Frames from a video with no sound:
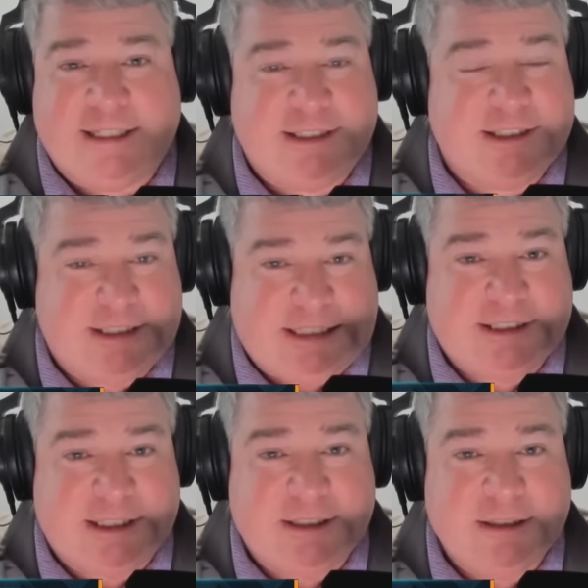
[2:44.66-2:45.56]
the
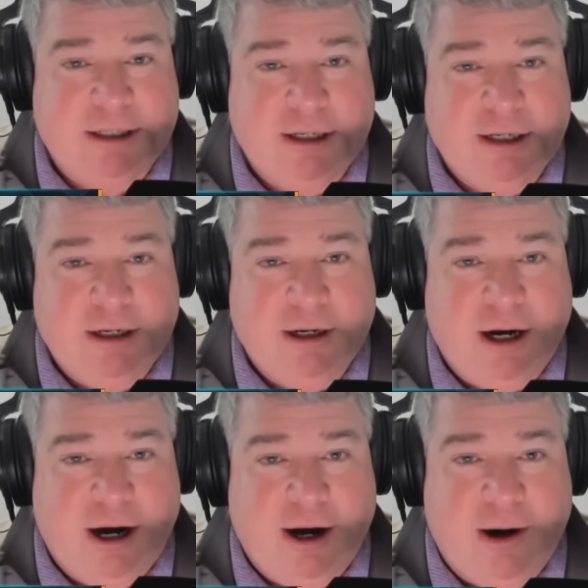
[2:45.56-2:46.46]
season
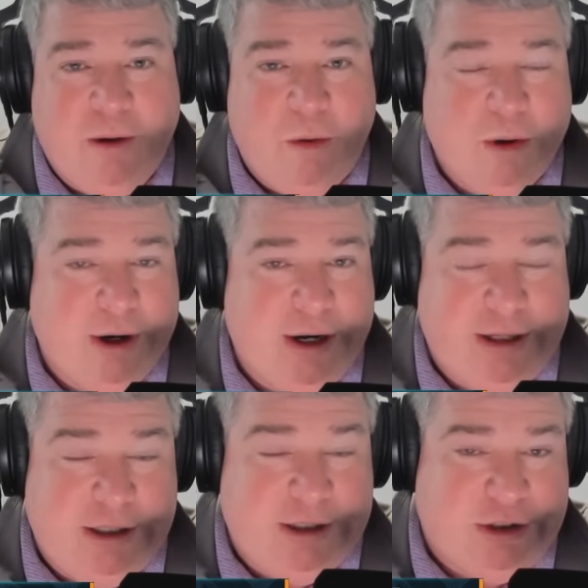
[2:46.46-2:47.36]
uh, or it,
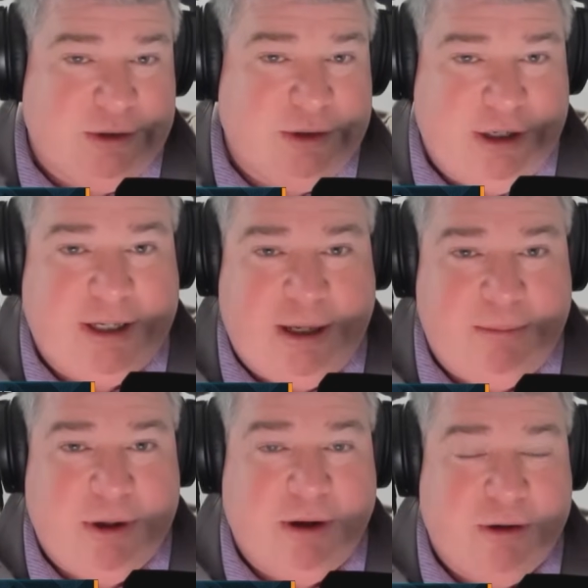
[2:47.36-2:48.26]
it's certainly going to keep
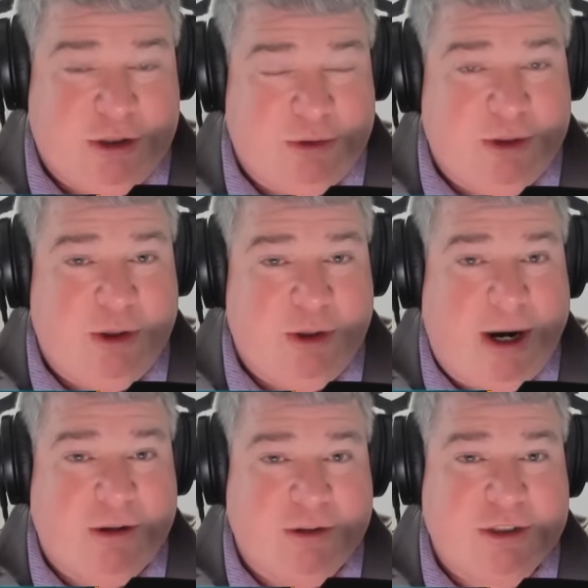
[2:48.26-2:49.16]
uh, certainly the
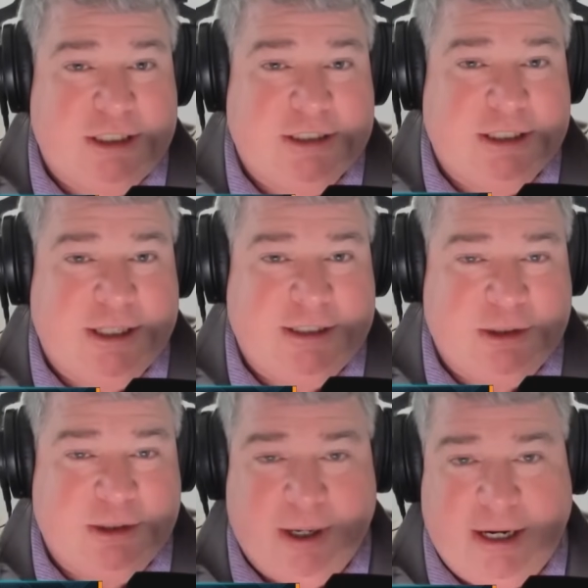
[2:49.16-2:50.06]
regular season. They still
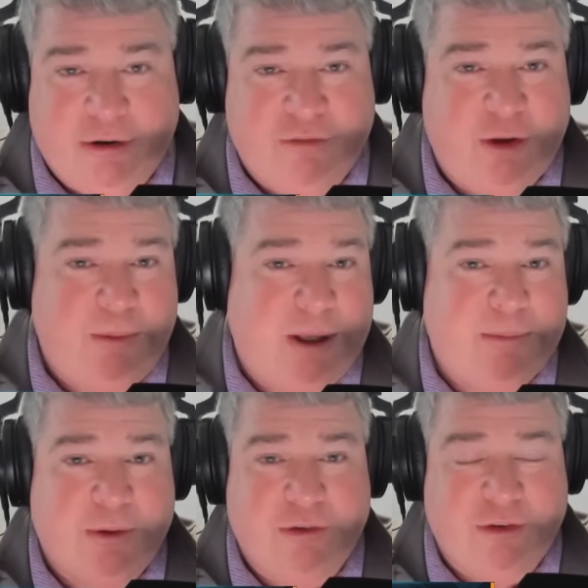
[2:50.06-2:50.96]
want to interview
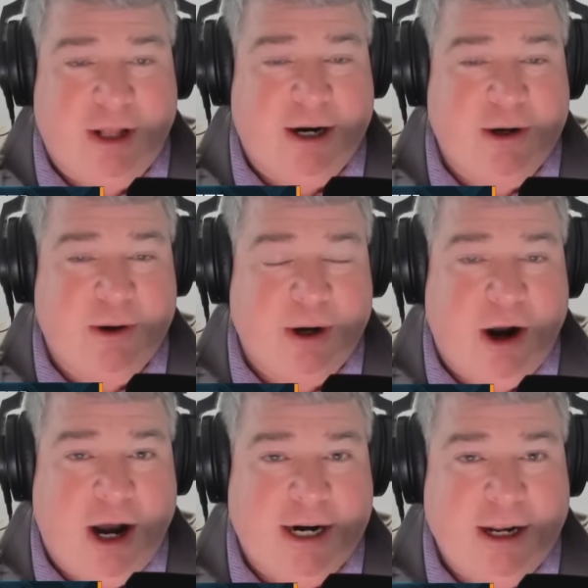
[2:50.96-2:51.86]
people. There's a lot going
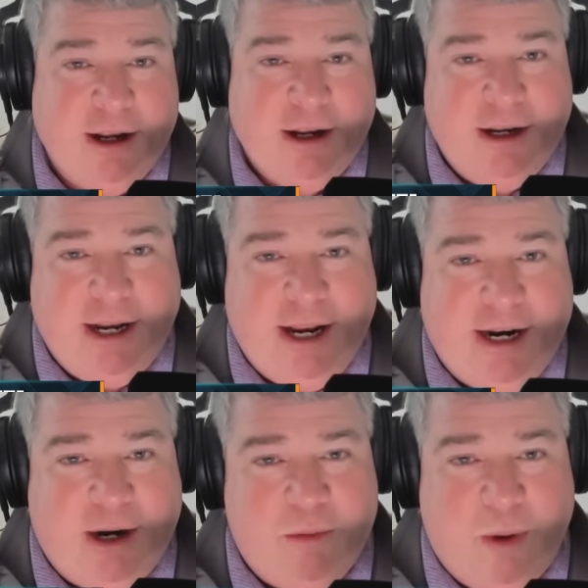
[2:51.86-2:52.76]
on, and
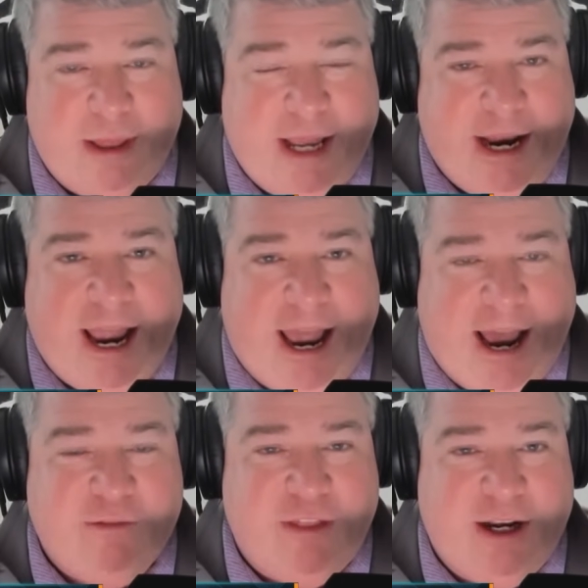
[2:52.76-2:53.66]
then when they
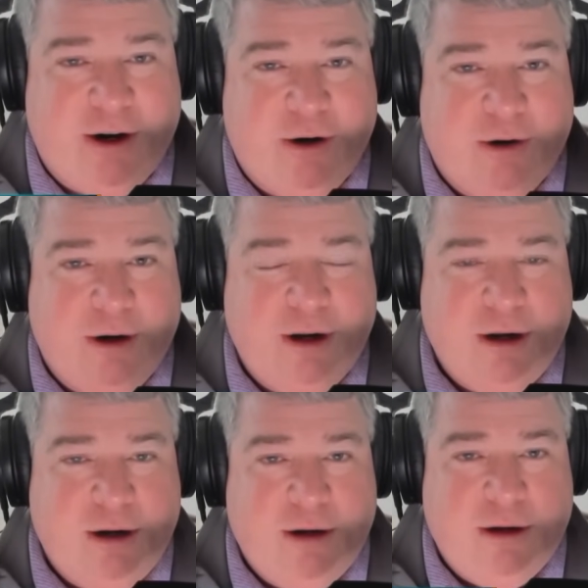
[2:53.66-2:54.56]
have their
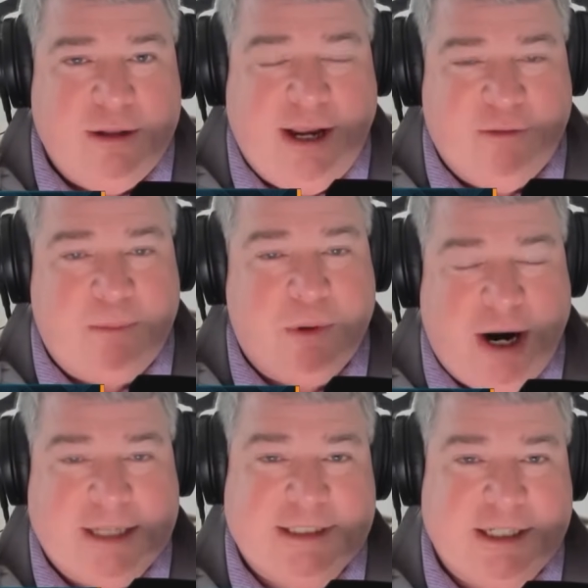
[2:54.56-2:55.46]
they have a
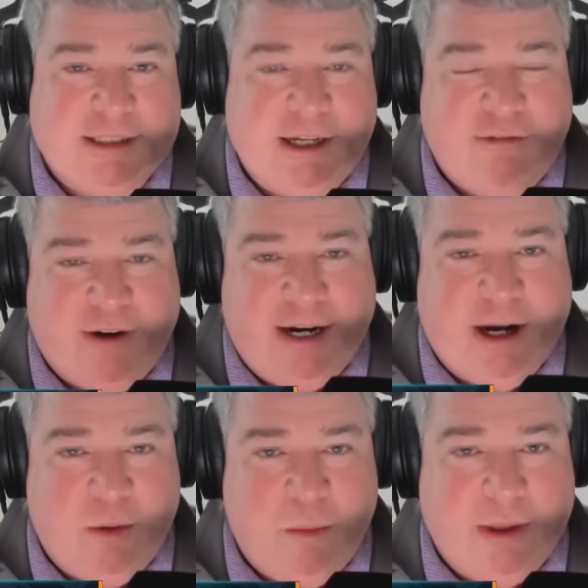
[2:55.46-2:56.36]
process. They find
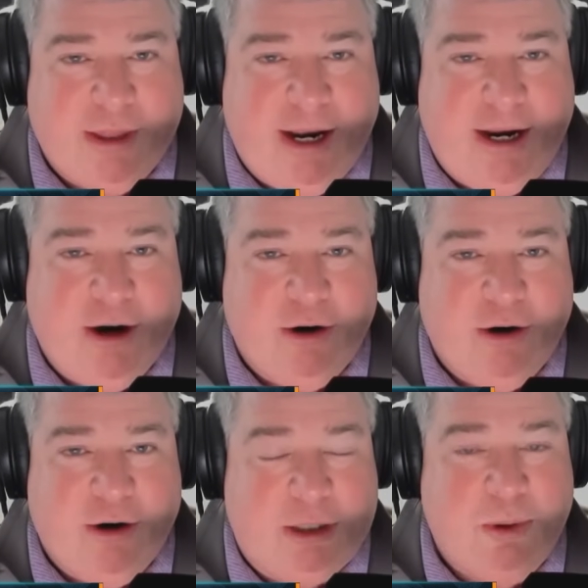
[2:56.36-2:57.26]
out what they are
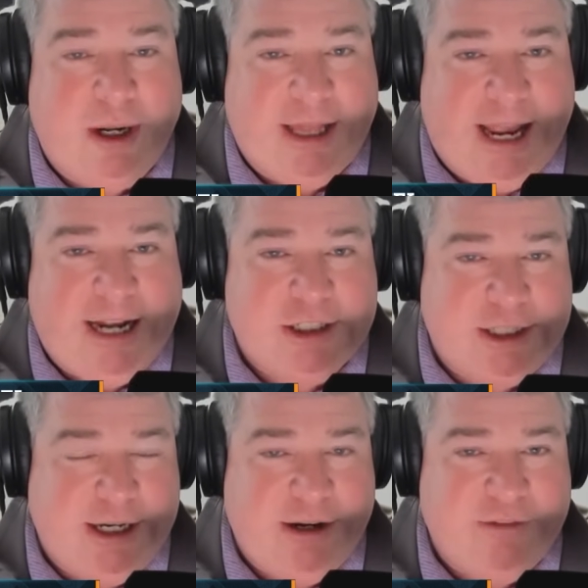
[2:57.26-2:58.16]
going to allege.
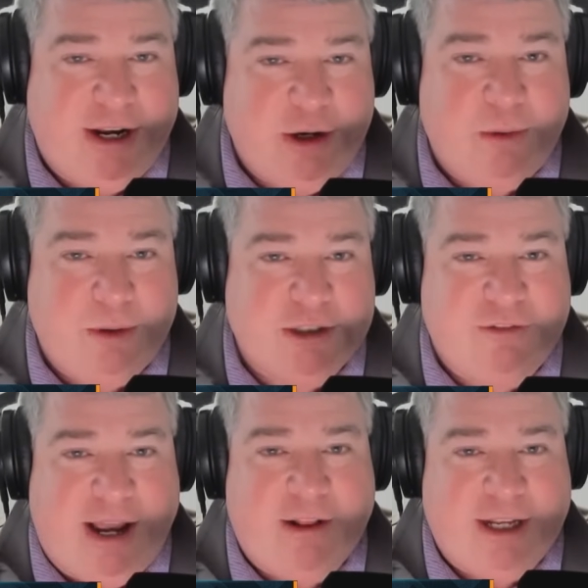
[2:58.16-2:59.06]
They give a notice of
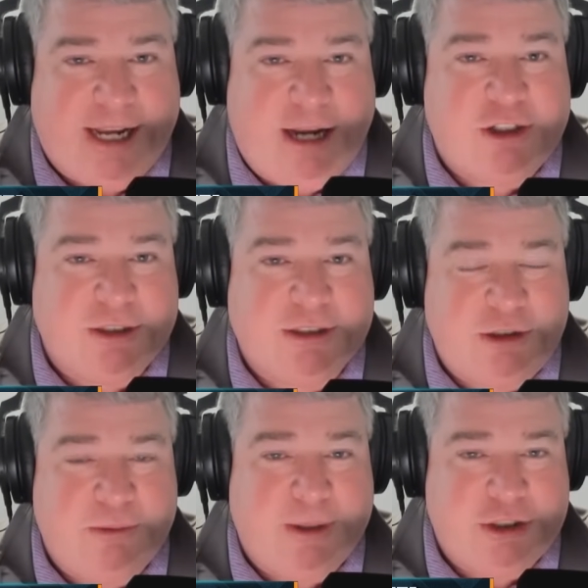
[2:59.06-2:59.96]
allegations
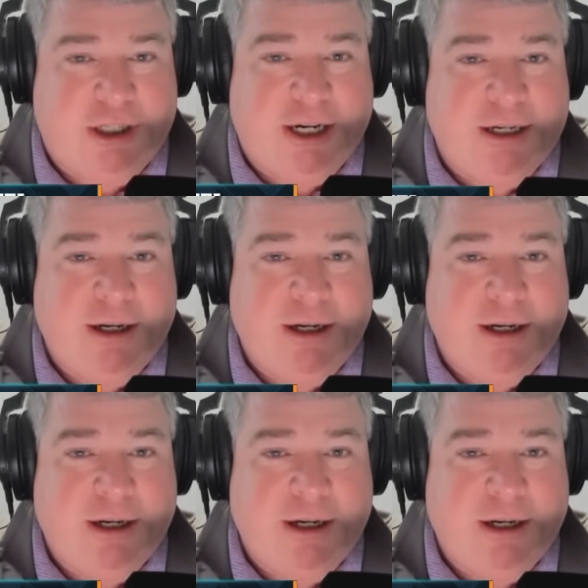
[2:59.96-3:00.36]
to Michigan.